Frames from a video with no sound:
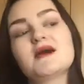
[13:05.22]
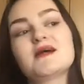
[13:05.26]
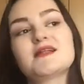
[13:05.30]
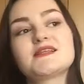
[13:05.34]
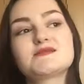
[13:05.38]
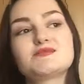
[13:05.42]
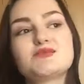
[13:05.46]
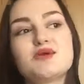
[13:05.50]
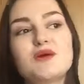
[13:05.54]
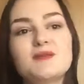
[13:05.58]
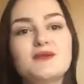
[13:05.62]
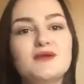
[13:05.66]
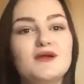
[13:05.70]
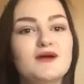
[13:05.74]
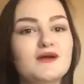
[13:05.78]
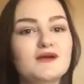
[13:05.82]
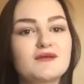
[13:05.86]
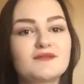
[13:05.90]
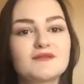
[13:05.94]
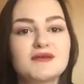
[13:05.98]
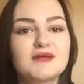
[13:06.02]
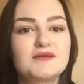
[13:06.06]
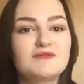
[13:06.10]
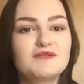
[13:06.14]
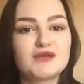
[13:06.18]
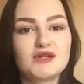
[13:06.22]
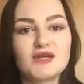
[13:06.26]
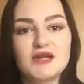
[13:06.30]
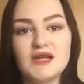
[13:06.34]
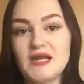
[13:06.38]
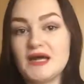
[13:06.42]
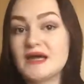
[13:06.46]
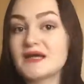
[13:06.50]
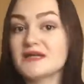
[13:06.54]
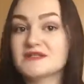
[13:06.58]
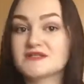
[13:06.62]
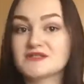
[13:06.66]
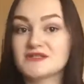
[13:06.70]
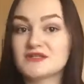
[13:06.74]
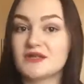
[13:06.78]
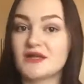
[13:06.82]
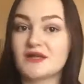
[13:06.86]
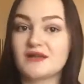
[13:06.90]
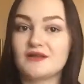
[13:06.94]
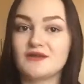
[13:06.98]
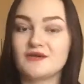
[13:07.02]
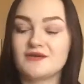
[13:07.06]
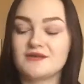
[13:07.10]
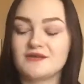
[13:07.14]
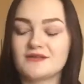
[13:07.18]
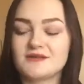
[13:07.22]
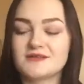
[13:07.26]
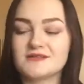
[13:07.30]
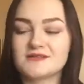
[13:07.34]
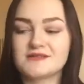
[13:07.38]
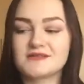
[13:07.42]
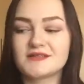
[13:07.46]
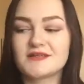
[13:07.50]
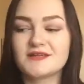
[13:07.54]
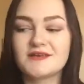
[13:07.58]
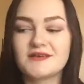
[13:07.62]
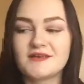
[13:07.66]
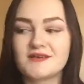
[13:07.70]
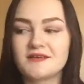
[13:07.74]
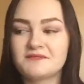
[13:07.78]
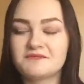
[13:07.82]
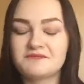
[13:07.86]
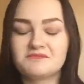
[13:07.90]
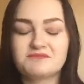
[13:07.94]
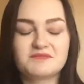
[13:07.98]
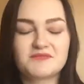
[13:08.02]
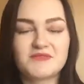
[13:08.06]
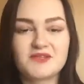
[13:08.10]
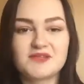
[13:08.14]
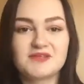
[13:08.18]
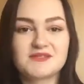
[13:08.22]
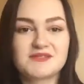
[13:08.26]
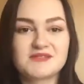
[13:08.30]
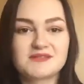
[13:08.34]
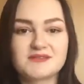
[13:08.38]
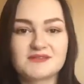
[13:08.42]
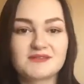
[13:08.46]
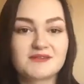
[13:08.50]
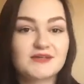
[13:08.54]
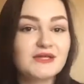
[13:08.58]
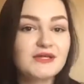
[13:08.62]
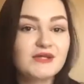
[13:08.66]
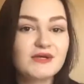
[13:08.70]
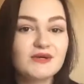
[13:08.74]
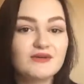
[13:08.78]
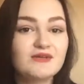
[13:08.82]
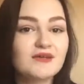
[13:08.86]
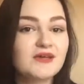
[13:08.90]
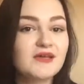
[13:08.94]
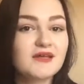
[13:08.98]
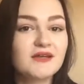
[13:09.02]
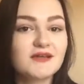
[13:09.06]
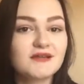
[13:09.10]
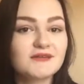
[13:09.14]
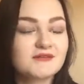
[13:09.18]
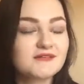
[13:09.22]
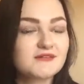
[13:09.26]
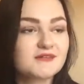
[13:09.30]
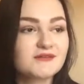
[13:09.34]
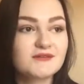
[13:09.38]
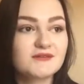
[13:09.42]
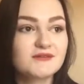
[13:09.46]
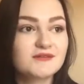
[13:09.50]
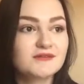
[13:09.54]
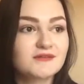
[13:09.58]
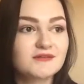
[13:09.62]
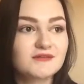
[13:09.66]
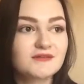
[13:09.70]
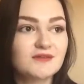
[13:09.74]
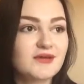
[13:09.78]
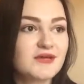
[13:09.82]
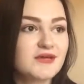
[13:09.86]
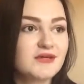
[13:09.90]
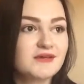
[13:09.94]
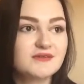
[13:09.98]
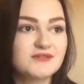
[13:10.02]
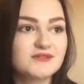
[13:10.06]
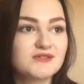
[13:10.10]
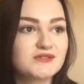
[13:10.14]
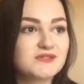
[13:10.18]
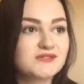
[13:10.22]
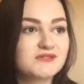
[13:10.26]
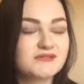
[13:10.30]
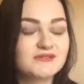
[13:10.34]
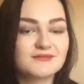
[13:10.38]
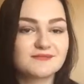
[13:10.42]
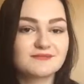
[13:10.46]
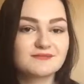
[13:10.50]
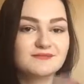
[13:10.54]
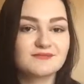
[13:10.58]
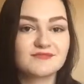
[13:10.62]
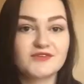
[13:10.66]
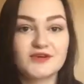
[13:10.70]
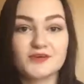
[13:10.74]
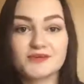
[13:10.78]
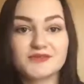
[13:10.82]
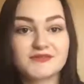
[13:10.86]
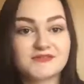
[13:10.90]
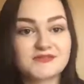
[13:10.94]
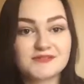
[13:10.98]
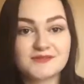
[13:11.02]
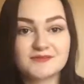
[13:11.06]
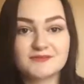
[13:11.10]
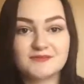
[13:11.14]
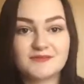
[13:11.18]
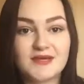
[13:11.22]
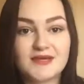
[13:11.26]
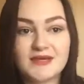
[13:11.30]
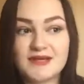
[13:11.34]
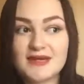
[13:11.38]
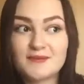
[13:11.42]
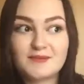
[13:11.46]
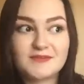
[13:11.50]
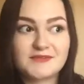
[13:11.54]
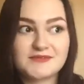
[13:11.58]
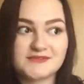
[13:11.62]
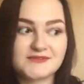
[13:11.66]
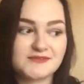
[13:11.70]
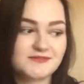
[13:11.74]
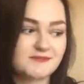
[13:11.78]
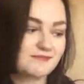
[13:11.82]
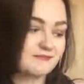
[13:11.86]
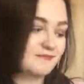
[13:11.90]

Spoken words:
That's probably not even going to last you that long because the chlorine and sunscreen just ruins them. It happens.